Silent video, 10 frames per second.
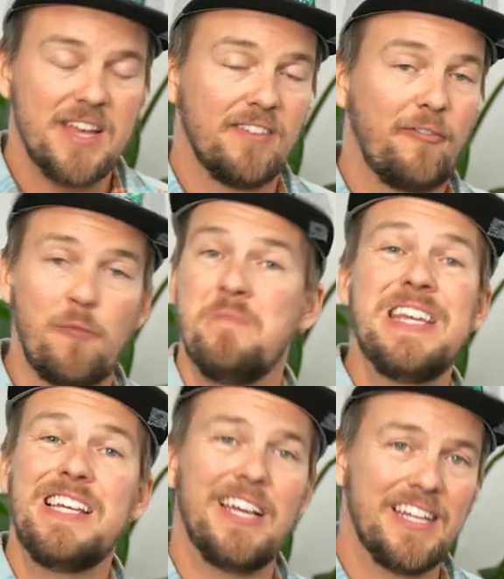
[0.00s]
For
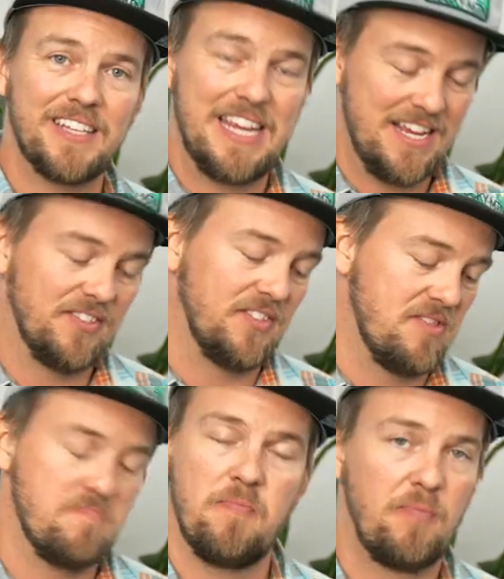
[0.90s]
me,
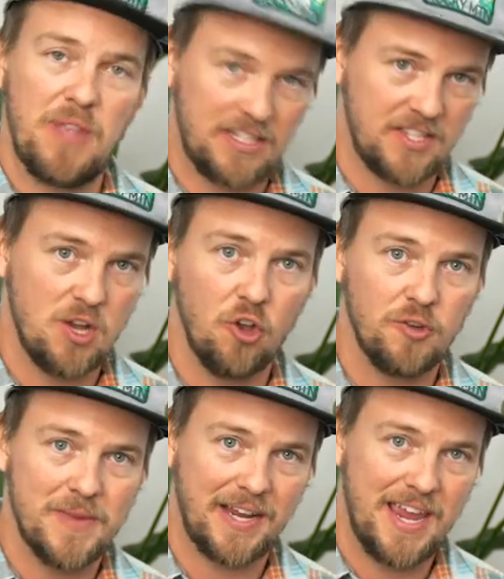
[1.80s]
it's the
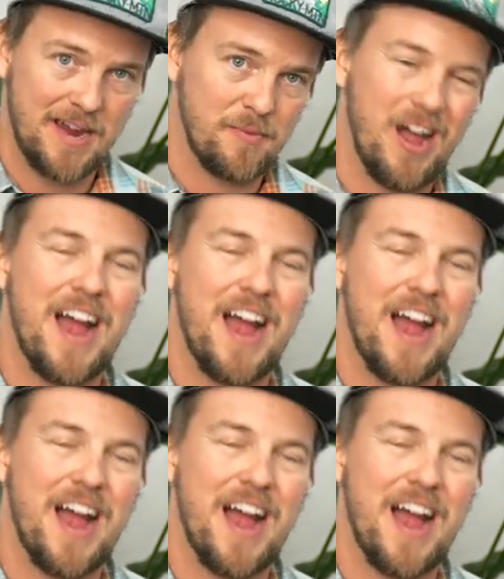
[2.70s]
ultimate camera.